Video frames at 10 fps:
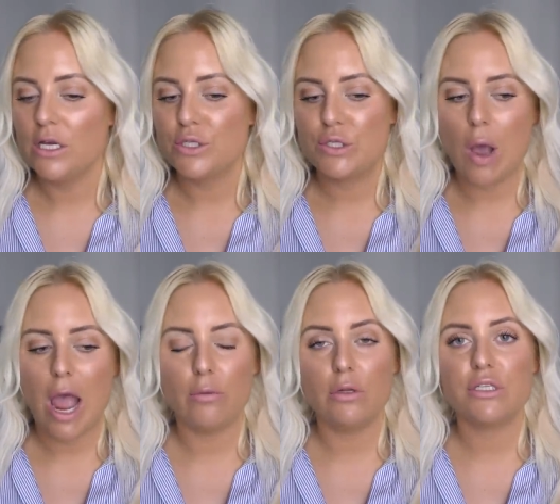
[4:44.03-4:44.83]
So
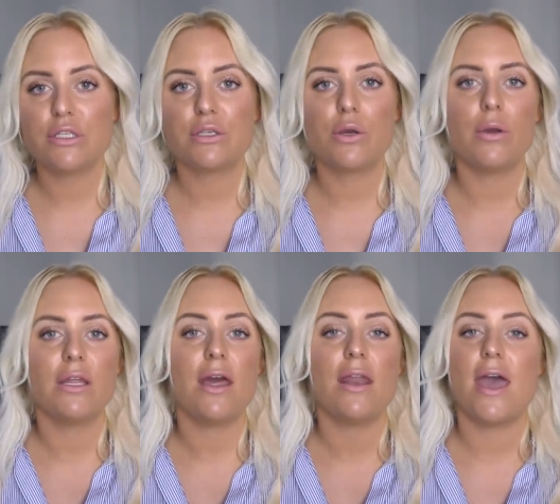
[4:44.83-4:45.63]
I will just go
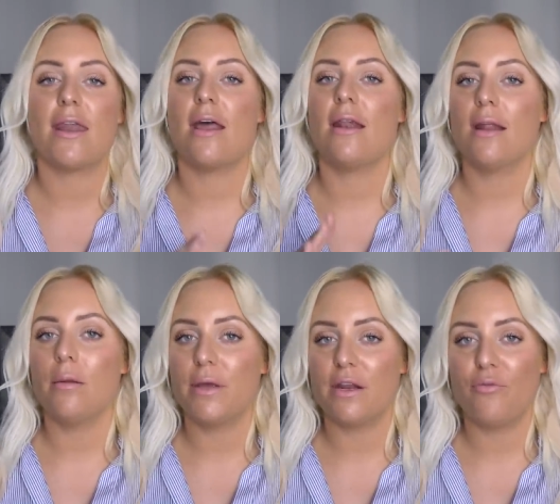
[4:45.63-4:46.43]
in and add a little
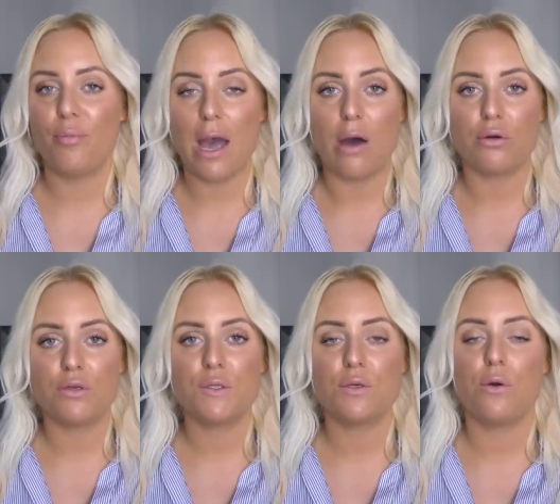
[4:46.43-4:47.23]
bit of powder
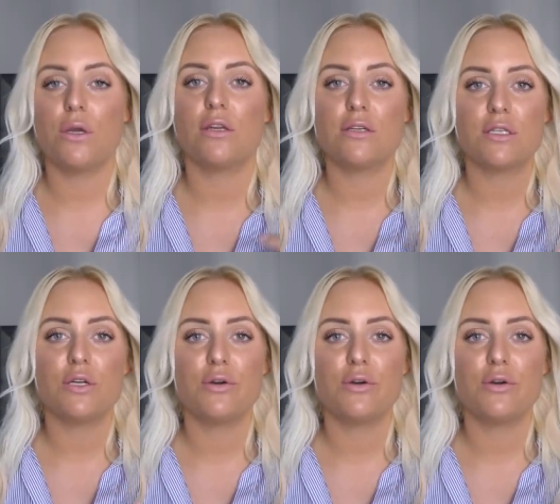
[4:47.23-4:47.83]
so it doesn't